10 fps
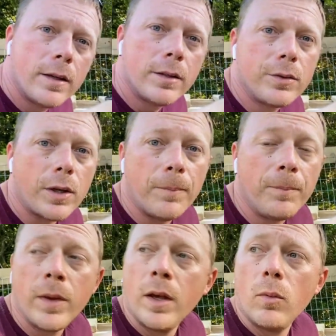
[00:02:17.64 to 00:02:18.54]
So
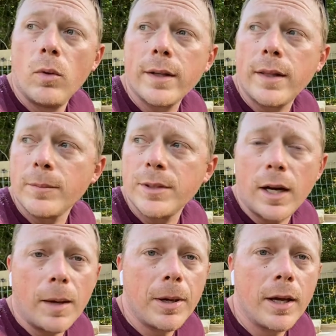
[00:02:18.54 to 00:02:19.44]
we'll get them
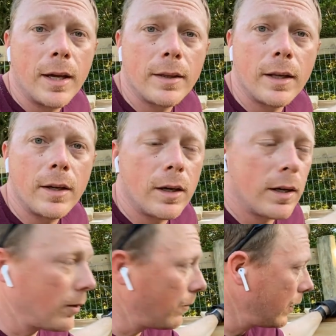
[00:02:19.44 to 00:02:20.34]
set up, and then
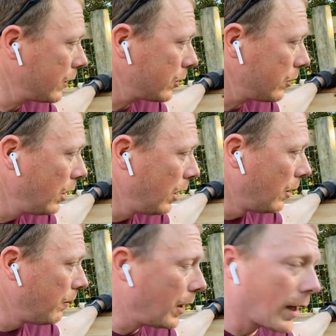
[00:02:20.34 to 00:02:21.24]
hopefully this will
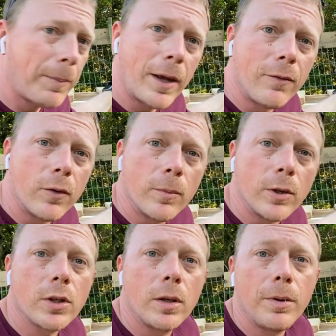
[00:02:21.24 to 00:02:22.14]
be a lot better for them. We're
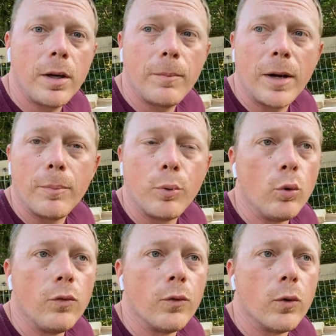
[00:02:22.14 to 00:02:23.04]
also going to put in a better
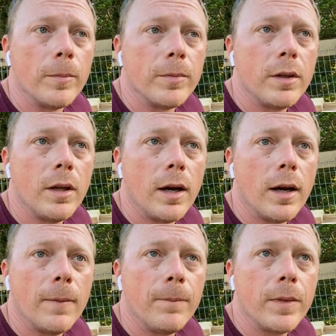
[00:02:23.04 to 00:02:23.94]
pool for
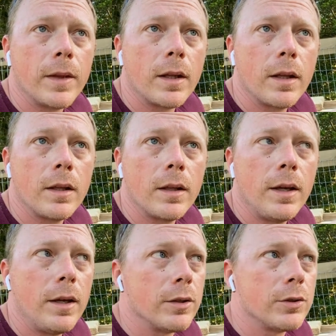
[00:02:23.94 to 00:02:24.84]
them
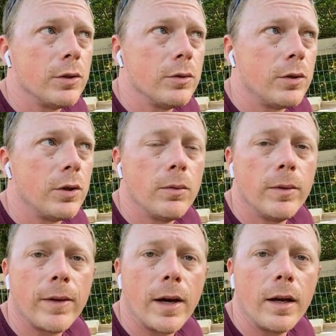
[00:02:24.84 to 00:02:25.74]
here soon too.
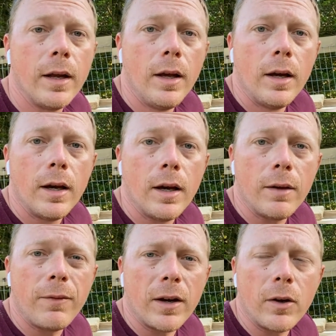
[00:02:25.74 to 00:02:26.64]
We've got, I
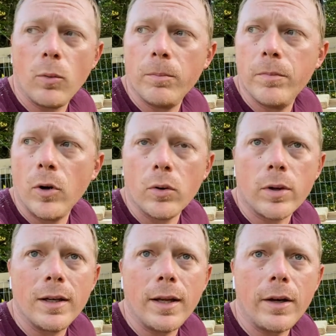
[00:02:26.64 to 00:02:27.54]
found an old
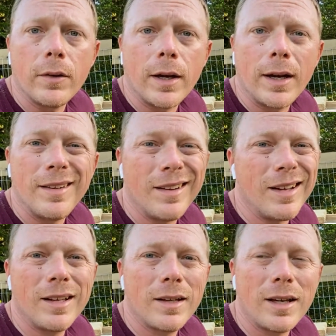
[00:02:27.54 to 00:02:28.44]
container that I
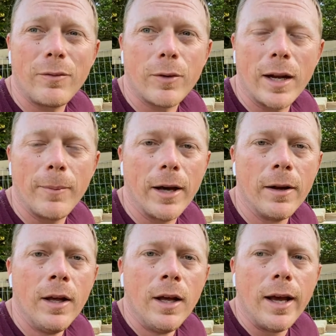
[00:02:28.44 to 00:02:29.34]
kind of forgot about,
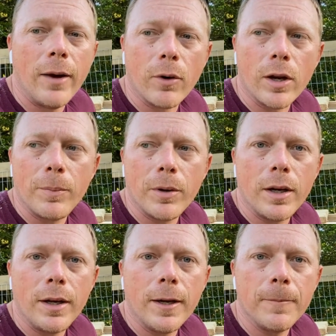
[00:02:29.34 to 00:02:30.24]
and we're going to put it
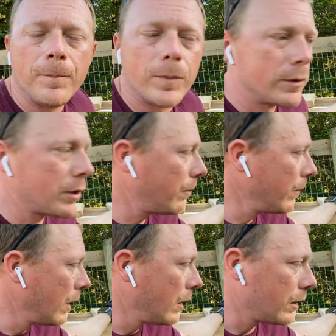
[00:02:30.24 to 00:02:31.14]
in here. So
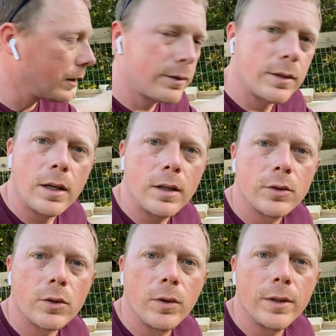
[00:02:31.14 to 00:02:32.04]
let's
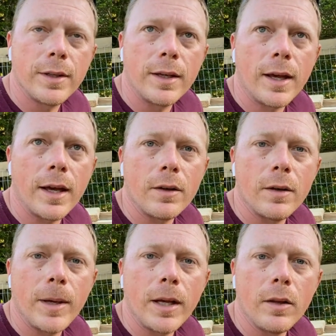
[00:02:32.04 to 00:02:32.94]
screw this thing together
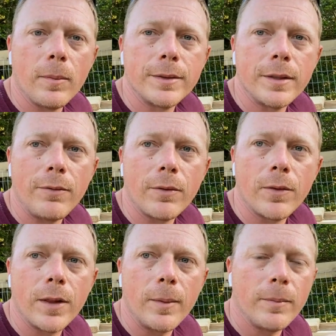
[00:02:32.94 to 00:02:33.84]
and make it a little bit safer
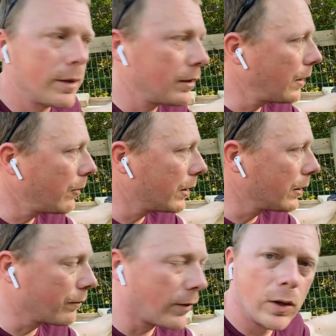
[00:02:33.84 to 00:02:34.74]
for them, and that way it
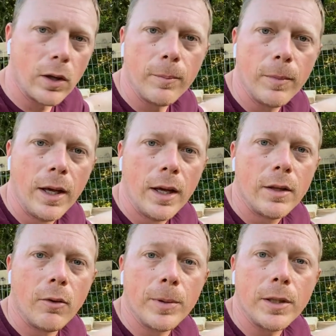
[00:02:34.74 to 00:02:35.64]
doesn't fall on them. And
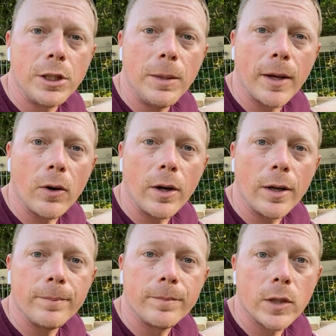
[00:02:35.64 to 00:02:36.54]
then we'll put the sheet metal on it.
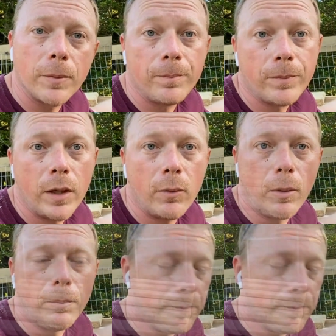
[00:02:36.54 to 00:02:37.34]
So here we go.